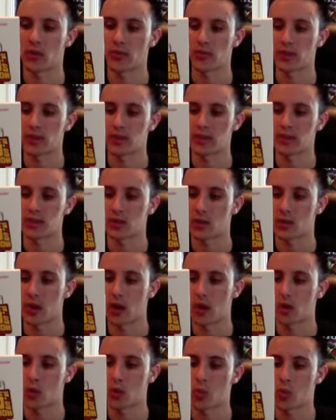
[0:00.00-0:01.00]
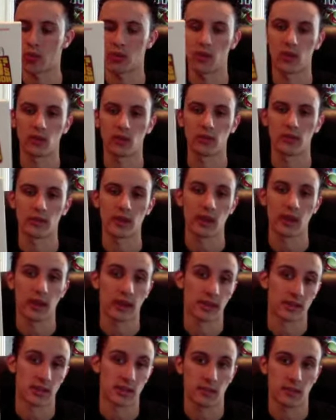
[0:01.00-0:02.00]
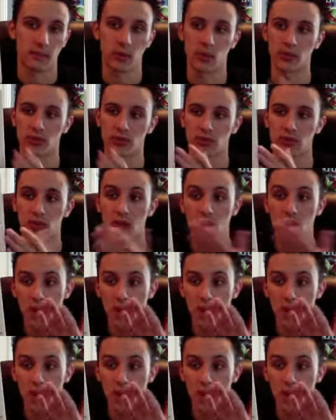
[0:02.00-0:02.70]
Vince Guaraldi, I guess the composer